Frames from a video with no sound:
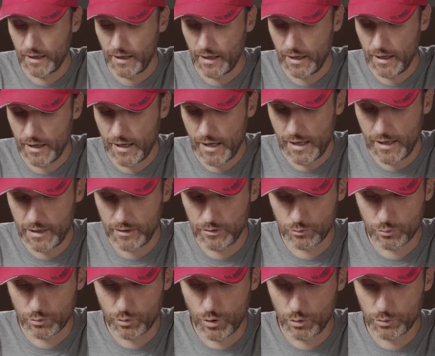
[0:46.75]
Uh,
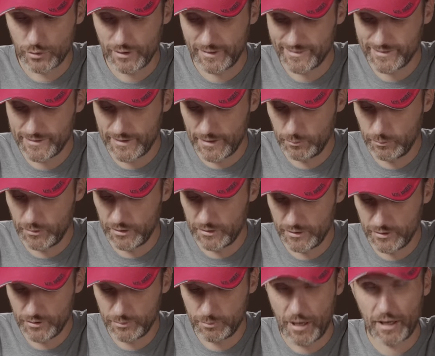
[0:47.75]
Rode sent me
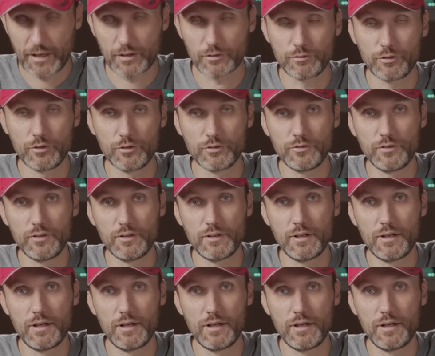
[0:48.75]
this microphone,